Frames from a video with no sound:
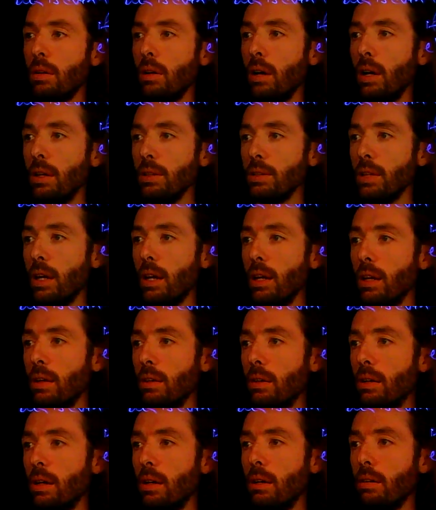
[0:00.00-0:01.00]
or sorry,
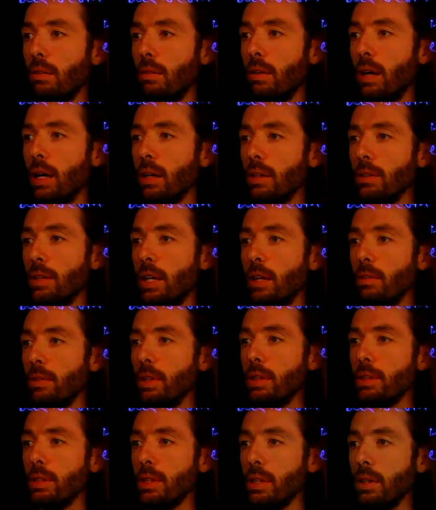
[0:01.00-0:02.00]
l dot
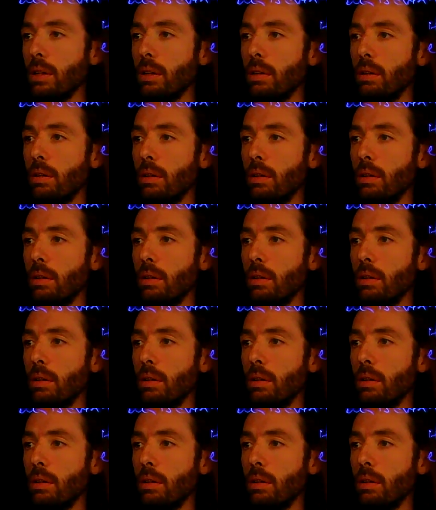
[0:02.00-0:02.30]
filter.